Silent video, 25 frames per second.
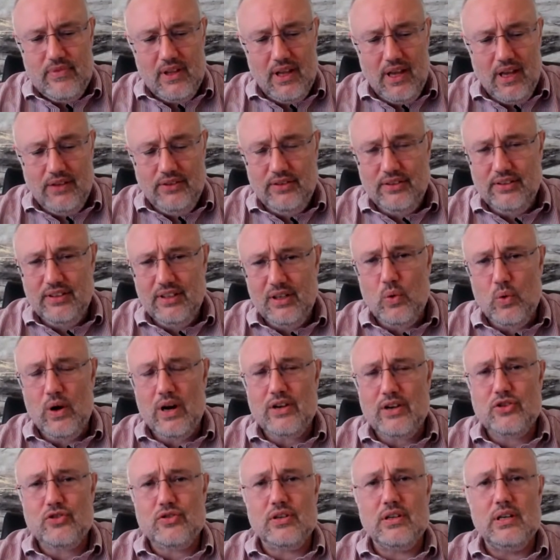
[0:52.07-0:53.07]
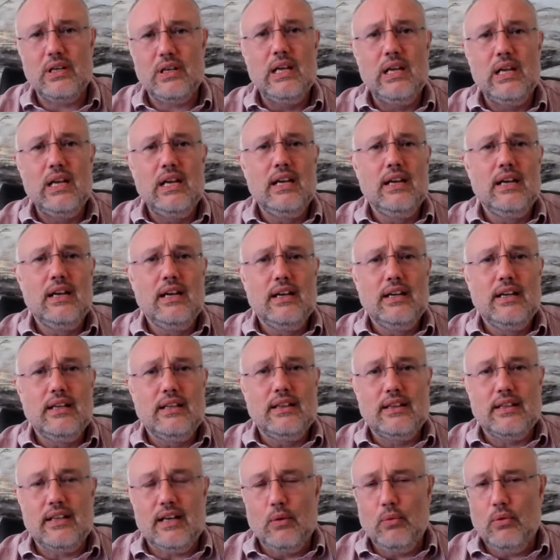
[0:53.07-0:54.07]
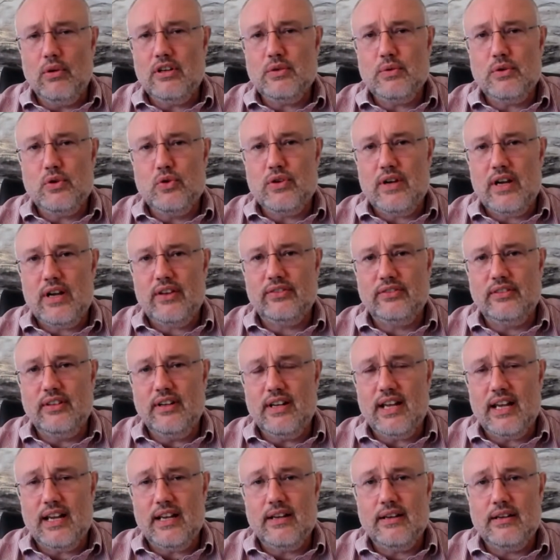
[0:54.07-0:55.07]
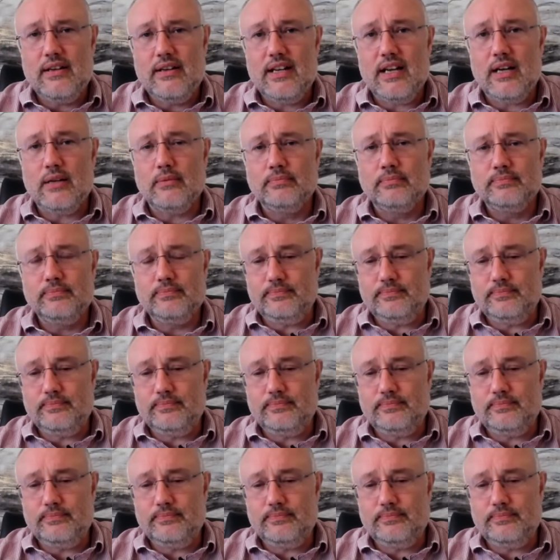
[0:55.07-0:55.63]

this is a question that I want to address today. Now,